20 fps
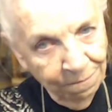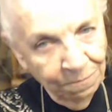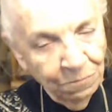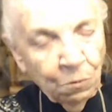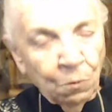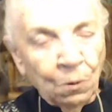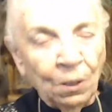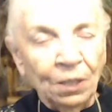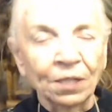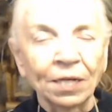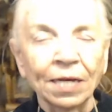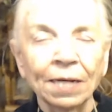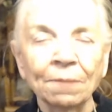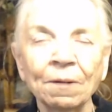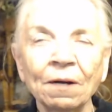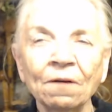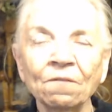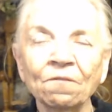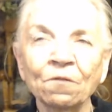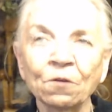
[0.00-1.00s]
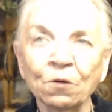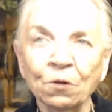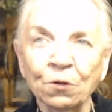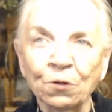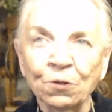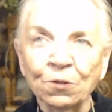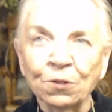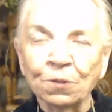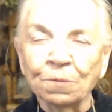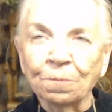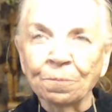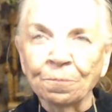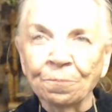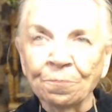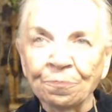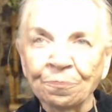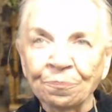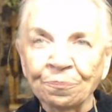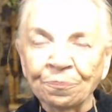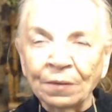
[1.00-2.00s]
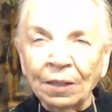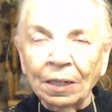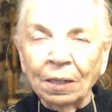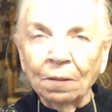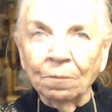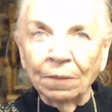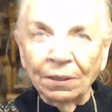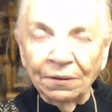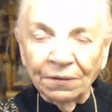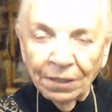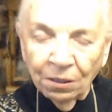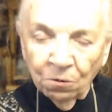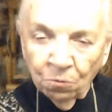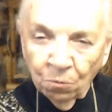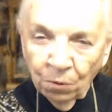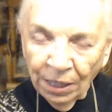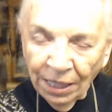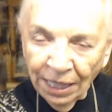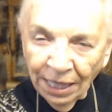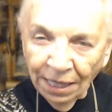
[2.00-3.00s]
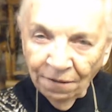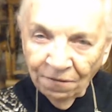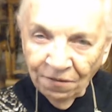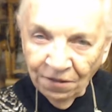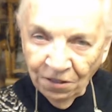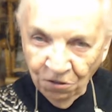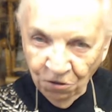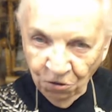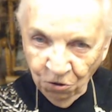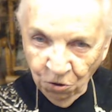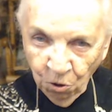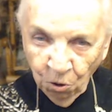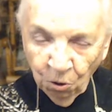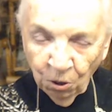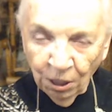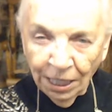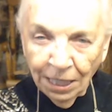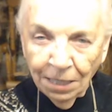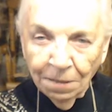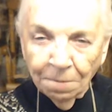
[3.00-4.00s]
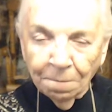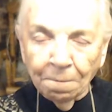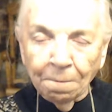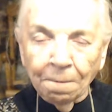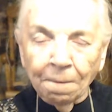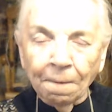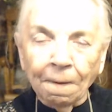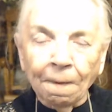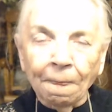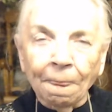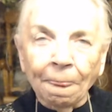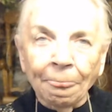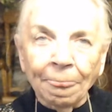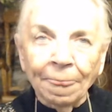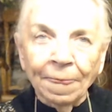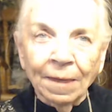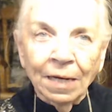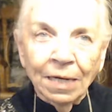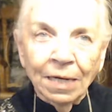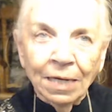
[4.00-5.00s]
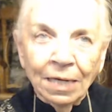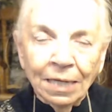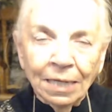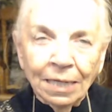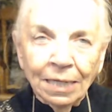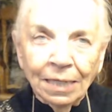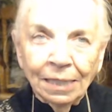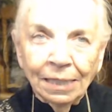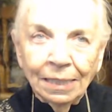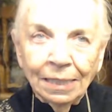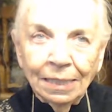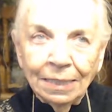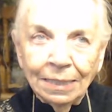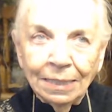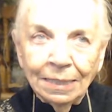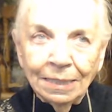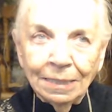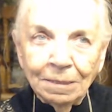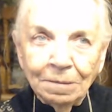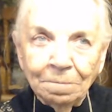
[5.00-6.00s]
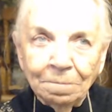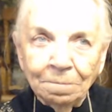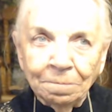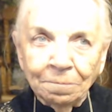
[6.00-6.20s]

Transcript: one came out first. But then we had the story um,